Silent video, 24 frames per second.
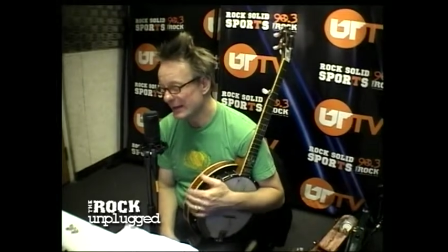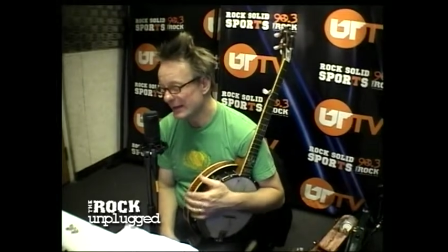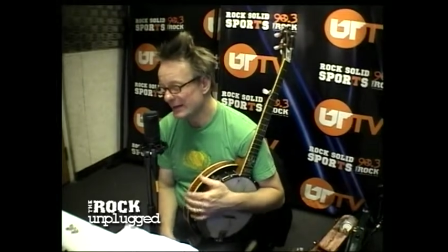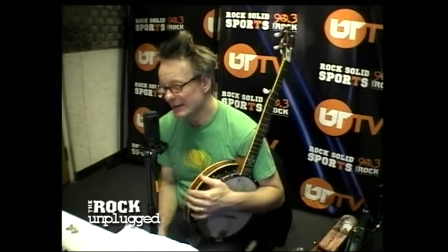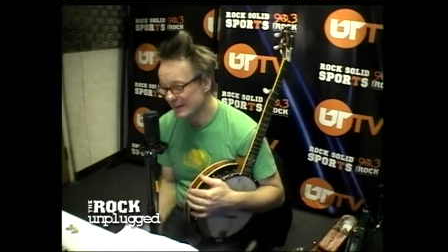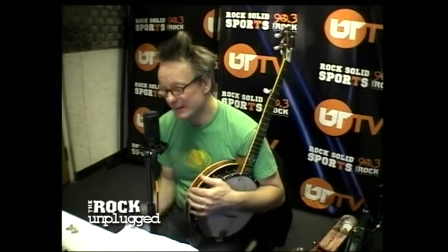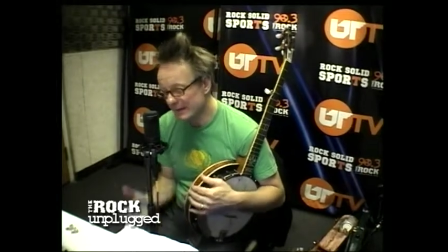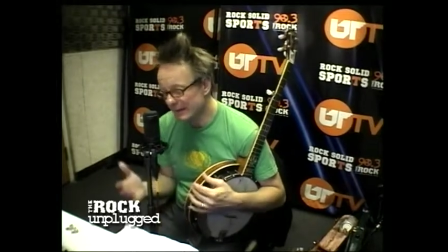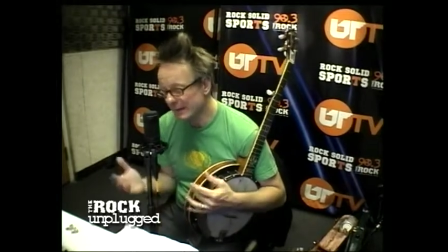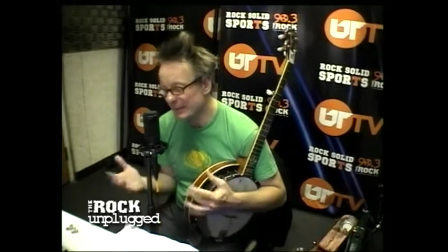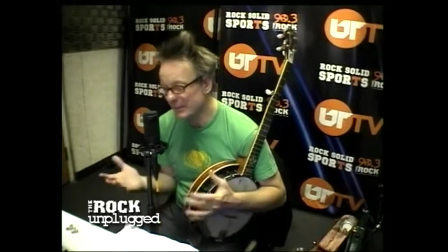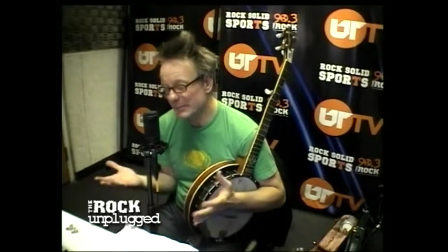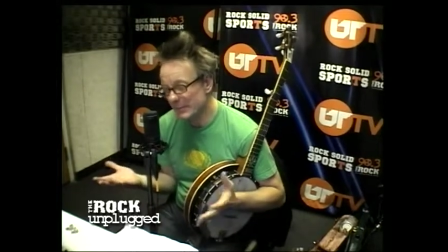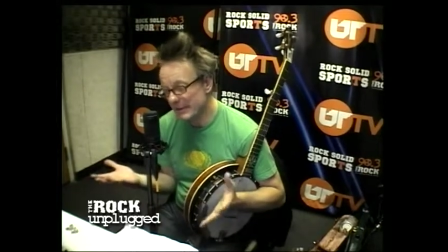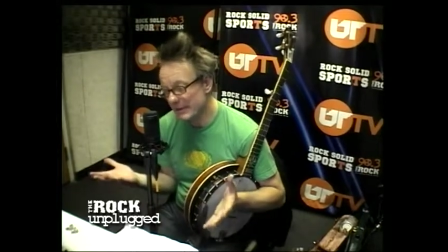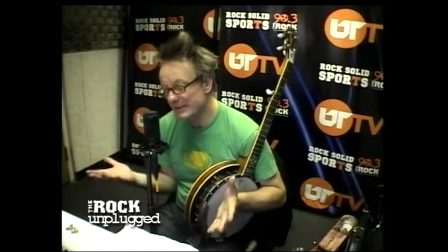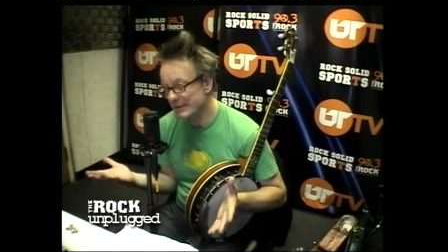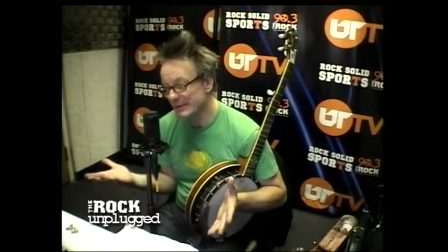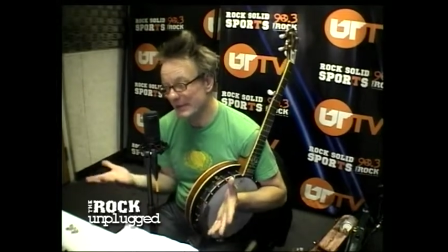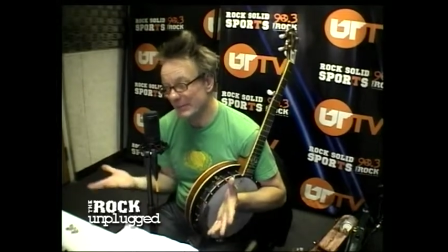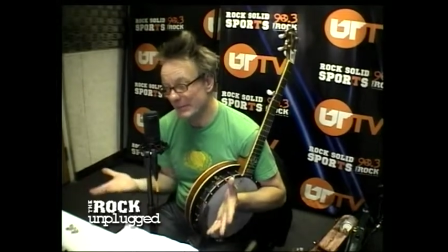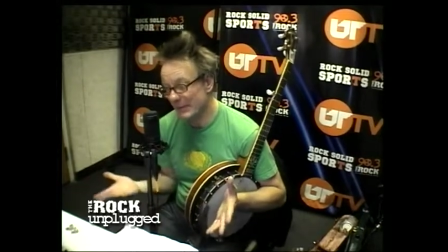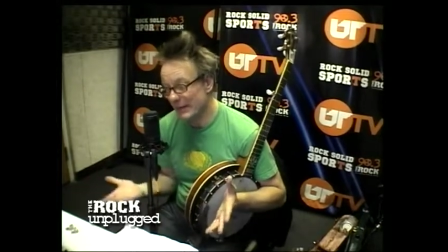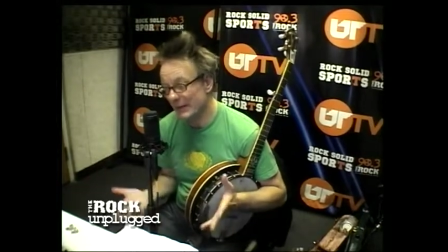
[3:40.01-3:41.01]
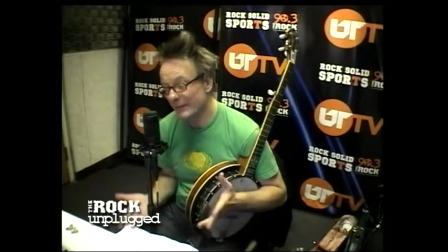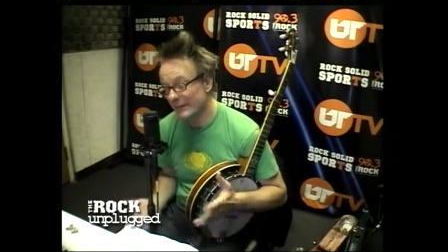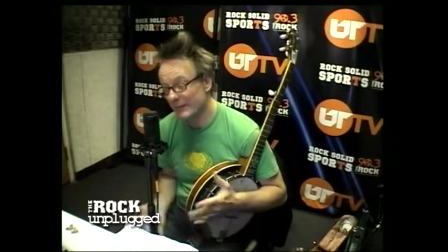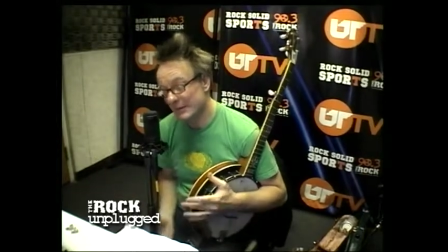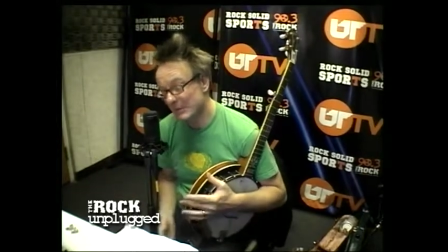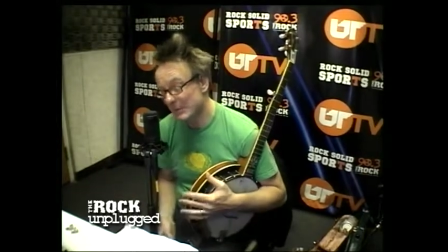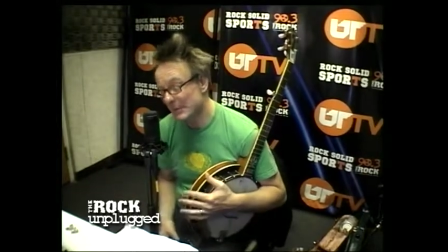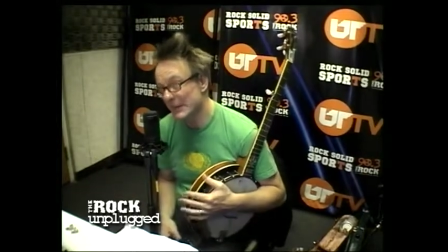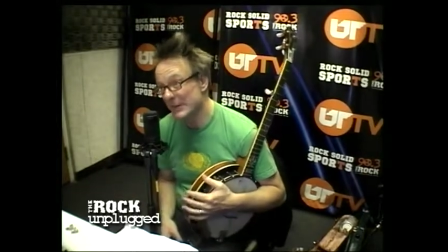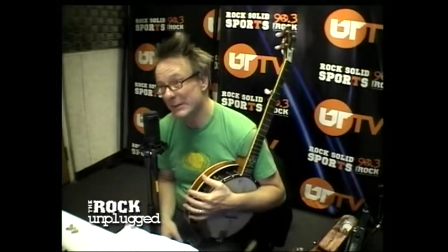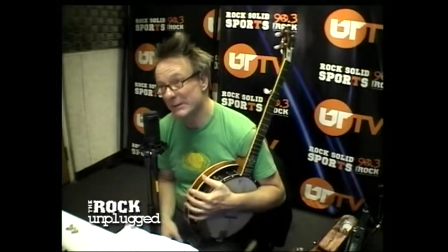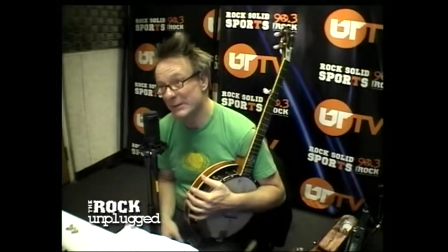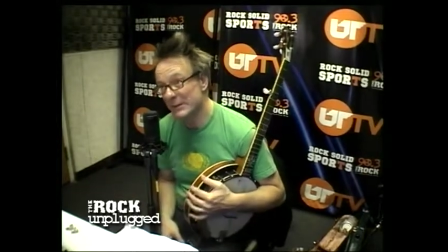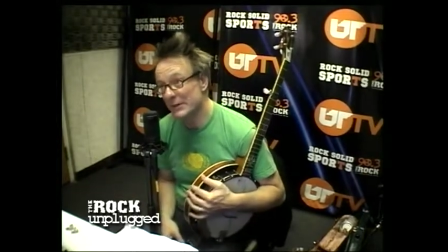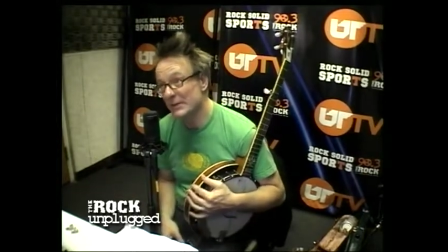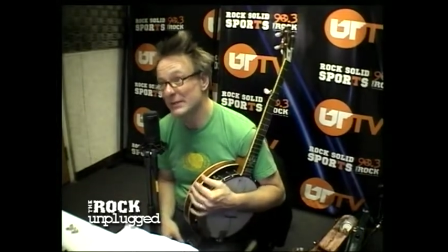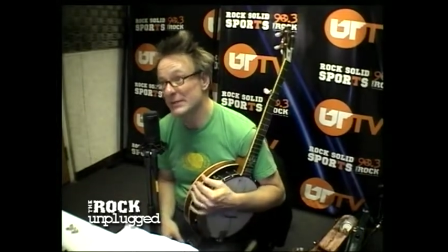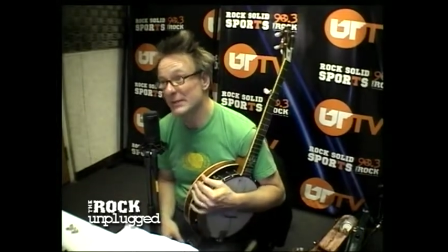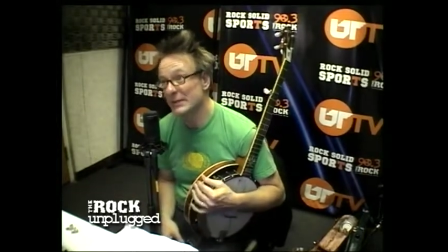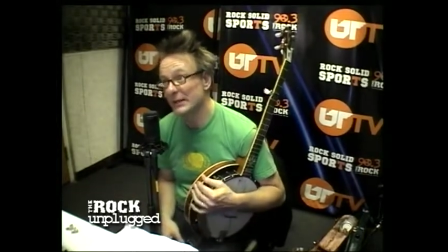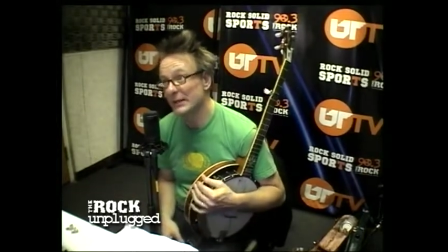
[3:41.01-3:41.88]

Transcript: This is like the best time ever to be in music.